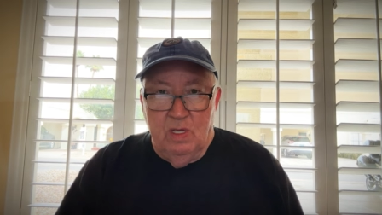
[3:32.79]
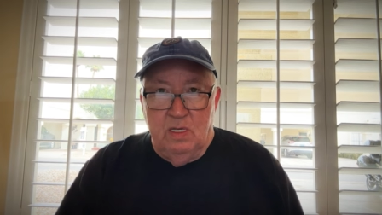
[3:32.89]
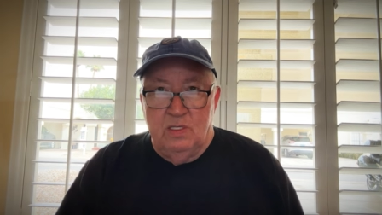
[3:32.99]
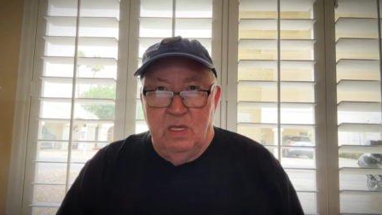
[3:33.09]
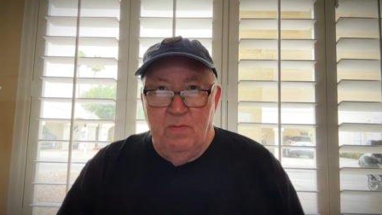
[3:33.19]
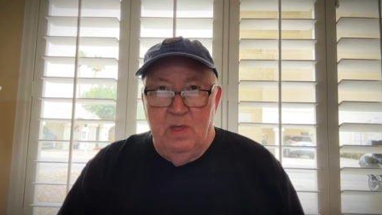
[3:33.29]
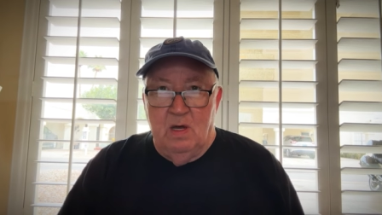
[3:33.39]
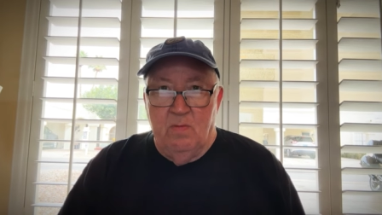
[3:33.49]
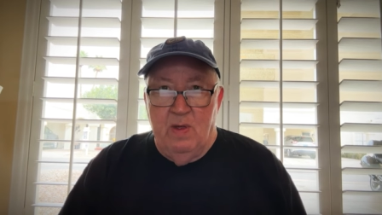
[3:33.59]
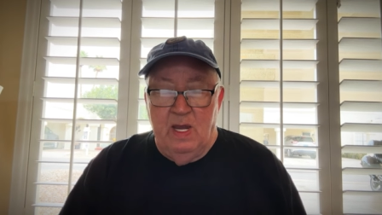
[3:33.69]
in
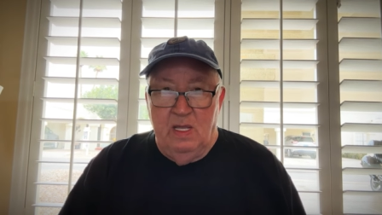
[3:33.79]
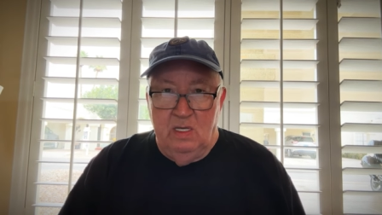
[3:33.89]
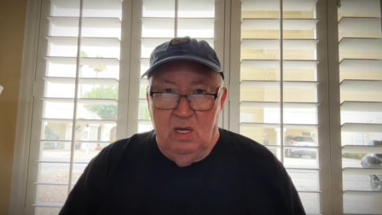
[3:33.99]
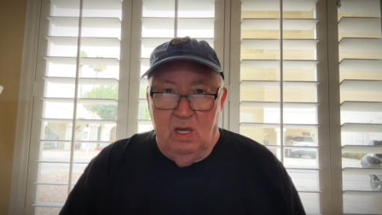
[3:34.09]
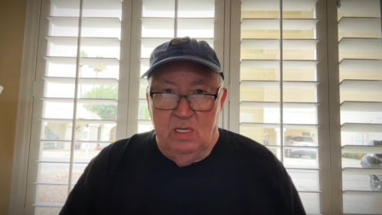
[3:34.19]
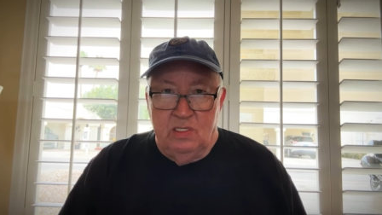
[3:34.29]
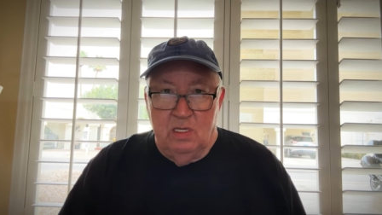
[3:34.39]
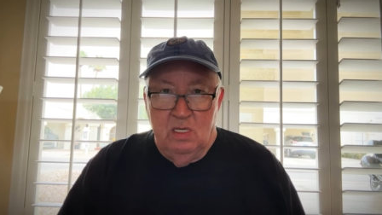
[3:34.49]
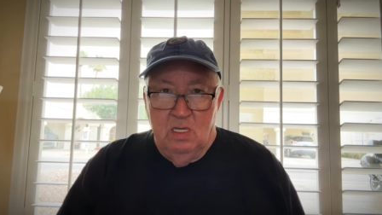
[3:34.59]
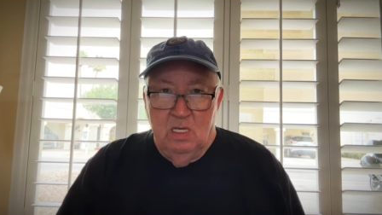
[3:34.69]
semi-automatic guns
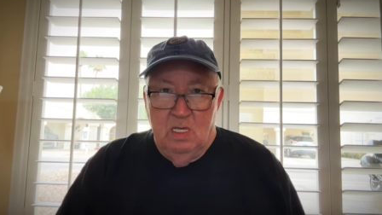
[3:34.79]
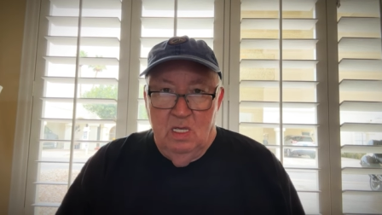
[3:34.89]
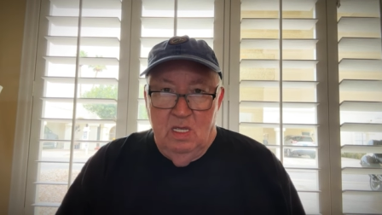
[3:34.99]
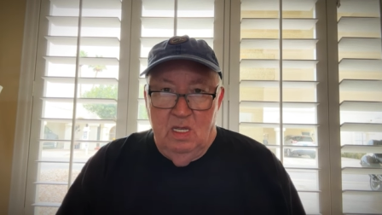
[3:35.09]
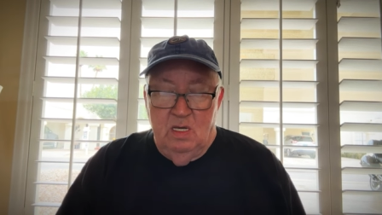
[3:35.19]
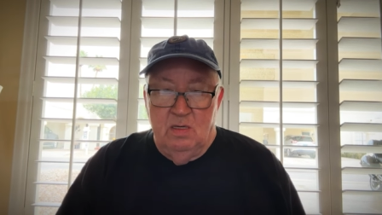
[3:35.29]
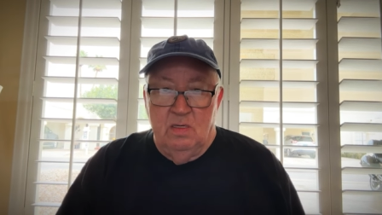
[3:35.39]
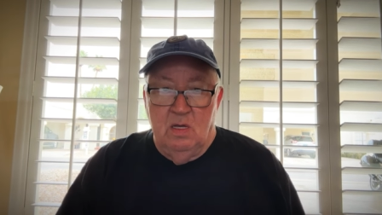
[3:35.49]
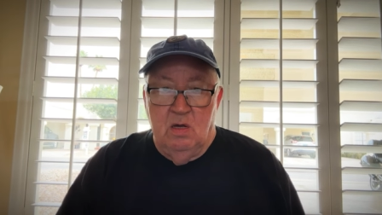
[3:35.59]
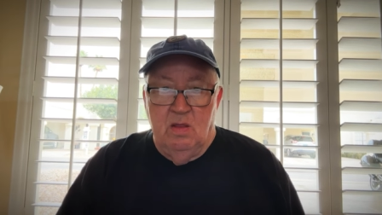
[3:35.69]

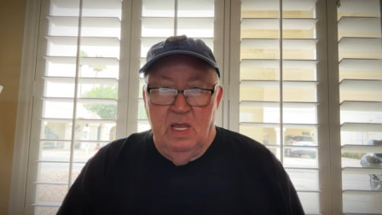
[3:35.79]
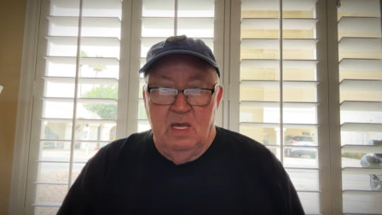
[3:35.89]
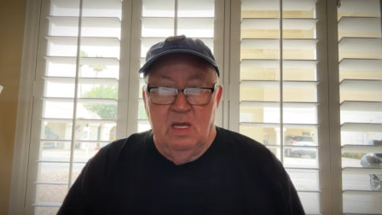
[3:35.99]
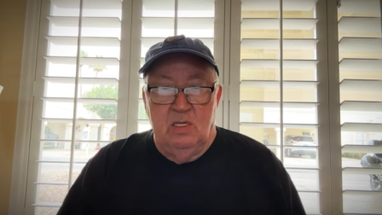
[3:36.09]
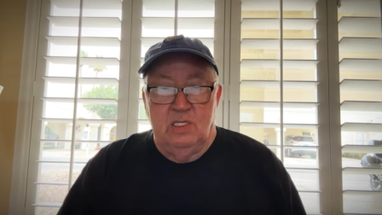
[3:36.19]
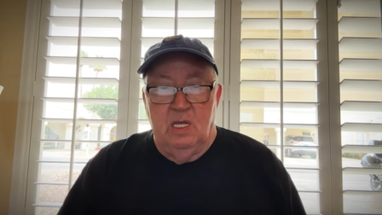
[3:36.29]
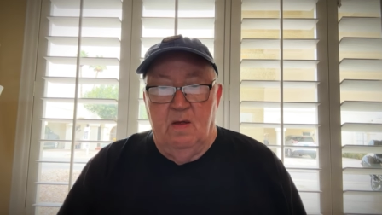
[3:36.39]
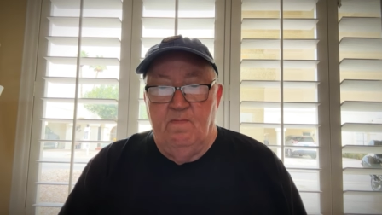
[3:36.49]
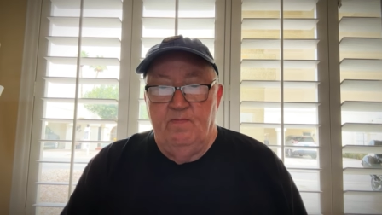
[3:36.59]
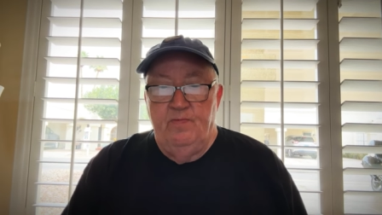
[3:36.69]
and all that kind of stuff.